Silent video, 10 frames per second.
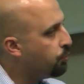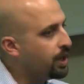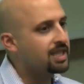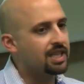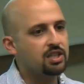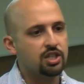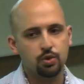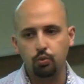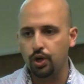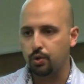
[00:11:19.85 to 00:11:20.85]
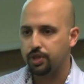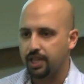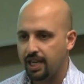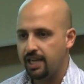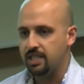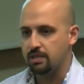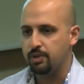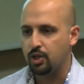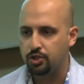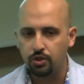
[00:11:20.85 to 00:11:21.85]
We didn't just work with the kids,
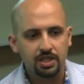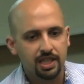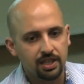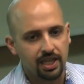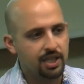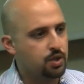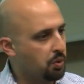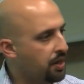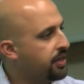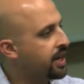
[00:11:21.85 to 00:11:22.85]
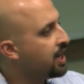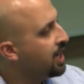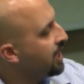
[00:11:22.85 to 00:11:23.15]
because you can tell the kids one thing,